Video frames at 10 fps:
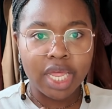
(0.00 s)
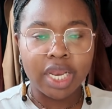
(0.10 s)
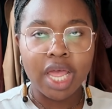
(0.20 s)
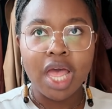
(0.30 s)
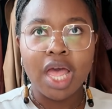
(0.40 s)

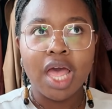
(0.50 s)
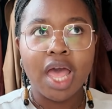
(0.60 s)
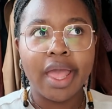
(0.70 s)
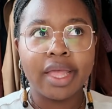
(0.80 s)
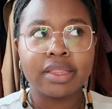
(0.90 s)
And
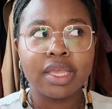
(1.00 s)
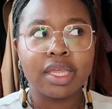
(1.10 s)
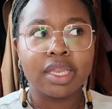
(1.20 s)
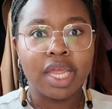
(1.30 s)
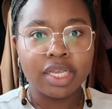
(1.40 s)
I
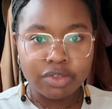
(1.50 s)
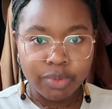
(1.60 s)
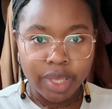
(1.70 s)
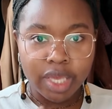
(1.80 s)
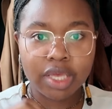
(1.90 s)
think next
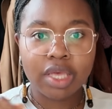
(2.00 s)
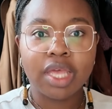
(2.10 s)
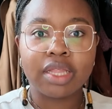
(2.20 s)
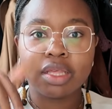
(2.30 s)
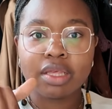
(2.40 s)
week
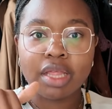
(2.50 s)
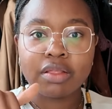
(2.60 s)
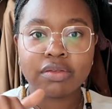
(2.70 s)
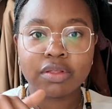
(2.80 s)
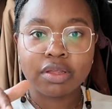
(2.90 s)
in
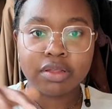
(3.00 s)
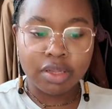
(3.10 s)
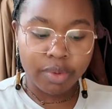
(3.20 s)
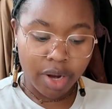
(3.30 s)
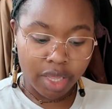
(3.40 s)
Ghent, the
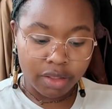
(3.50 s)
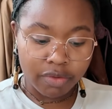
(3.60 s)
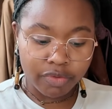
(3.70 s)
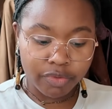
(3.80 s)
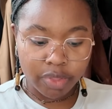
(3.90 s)
city where I
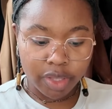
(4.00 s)
live,